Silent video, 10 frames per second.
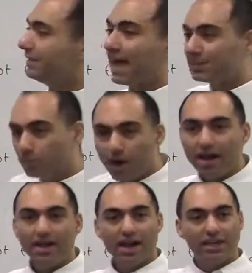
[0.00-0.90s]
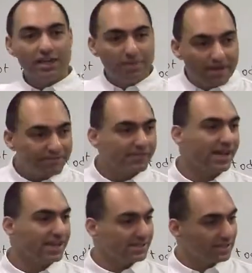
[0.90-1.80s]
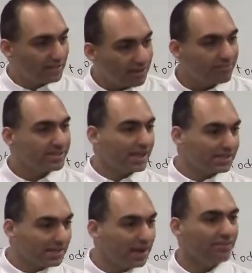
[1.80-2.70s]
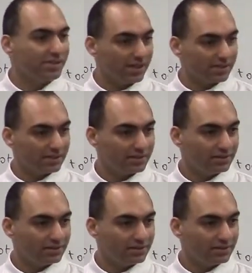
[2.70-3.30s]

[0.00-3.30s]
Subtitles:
That's why I keep emphasizing and emphasizing and emphasizing.